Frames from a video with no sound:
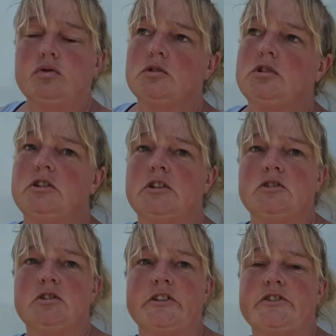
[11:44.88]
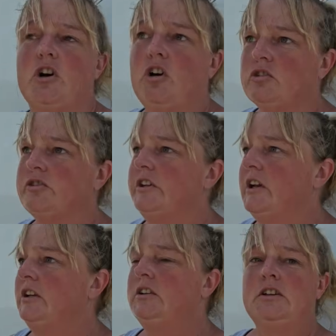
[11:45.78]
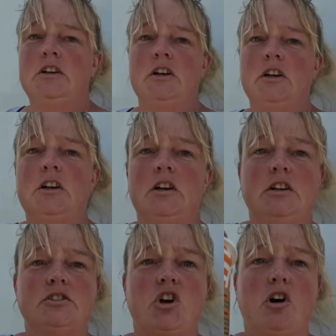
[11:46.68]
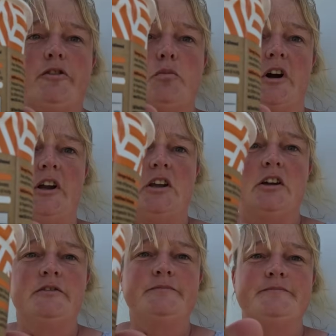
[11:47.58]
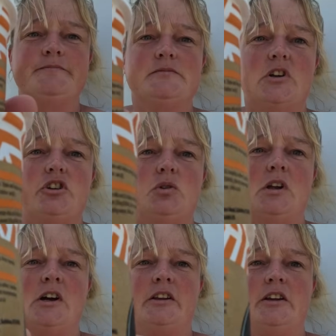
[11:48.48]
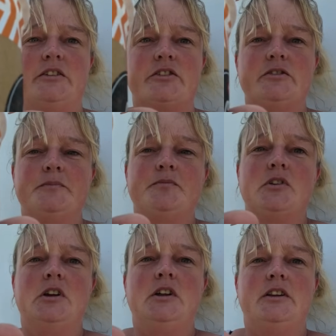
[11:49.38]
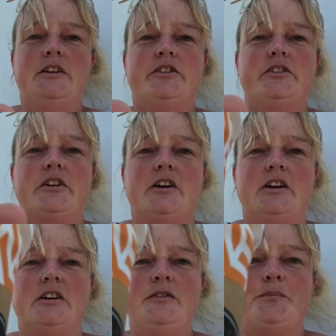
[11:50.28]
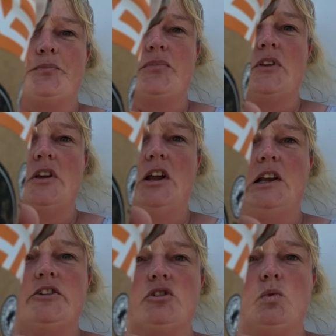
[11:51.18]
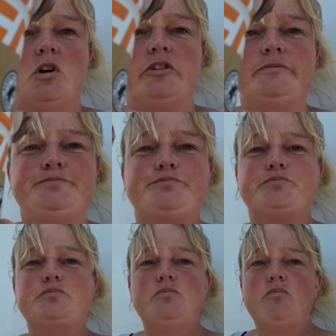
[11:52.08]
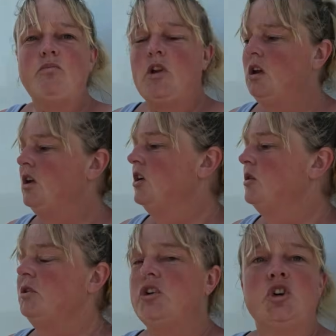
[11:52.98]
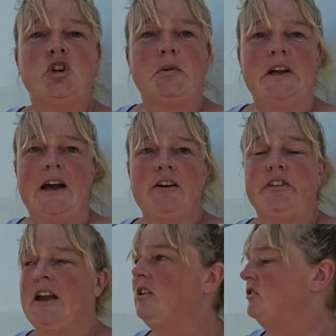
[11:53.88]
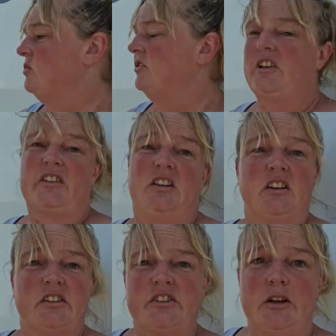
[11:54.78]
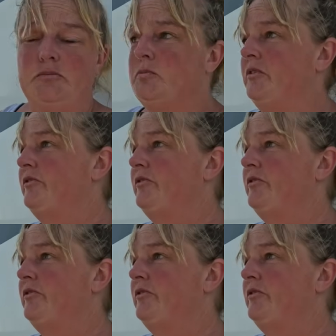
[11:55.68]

Good Lord, it's hot today. It's coffee break. I do like these. This is a Lidl one, but normally I have the Aldi ones. I think they're the same, to be